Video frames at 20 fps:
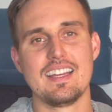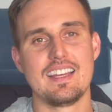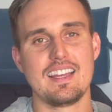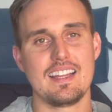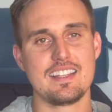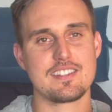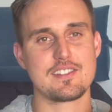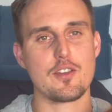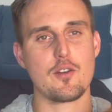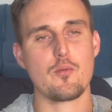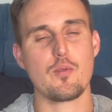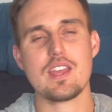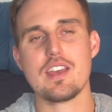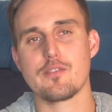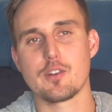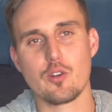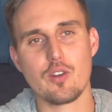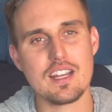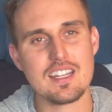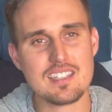and so we have
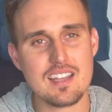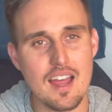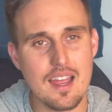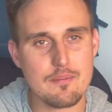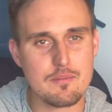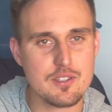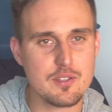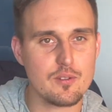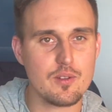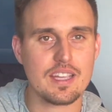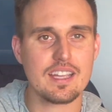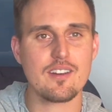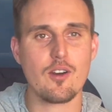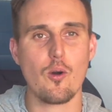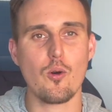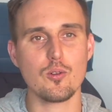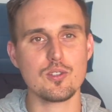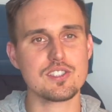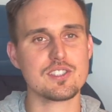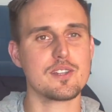a great time doing
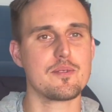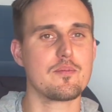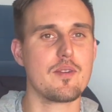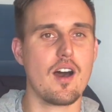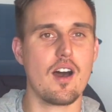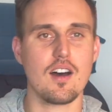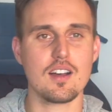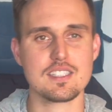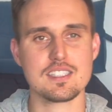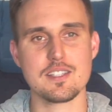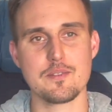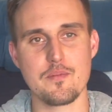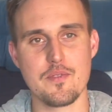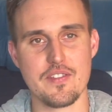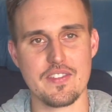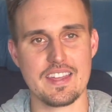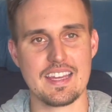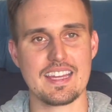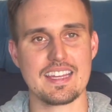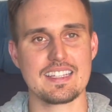wholesome, awesome
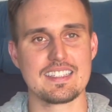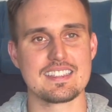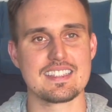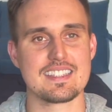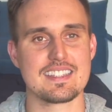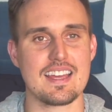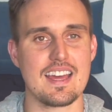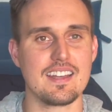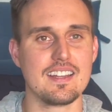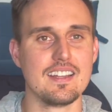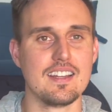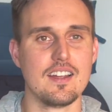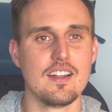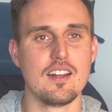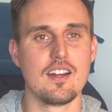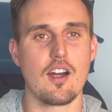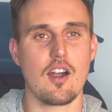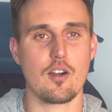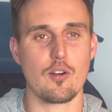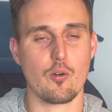things that
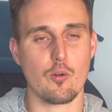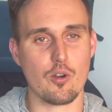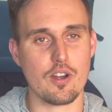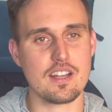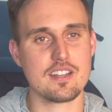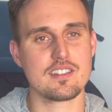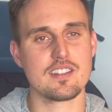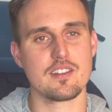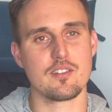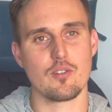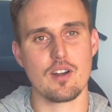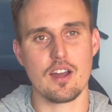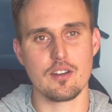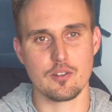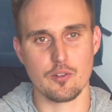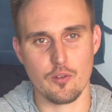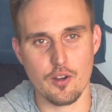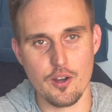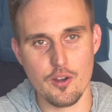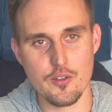are oriented around
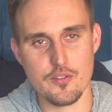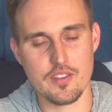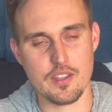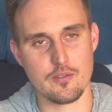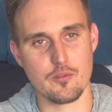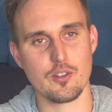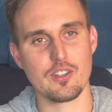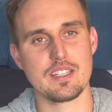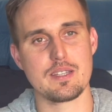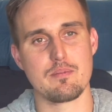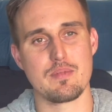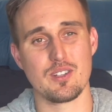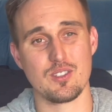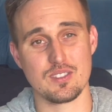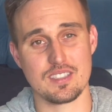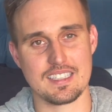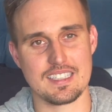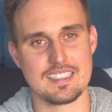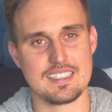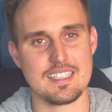growth and really
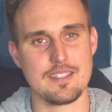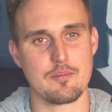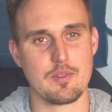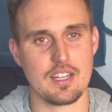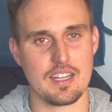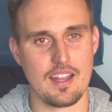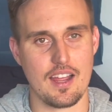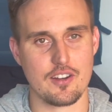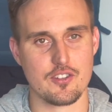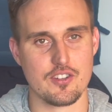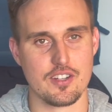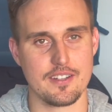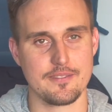building a deep connection.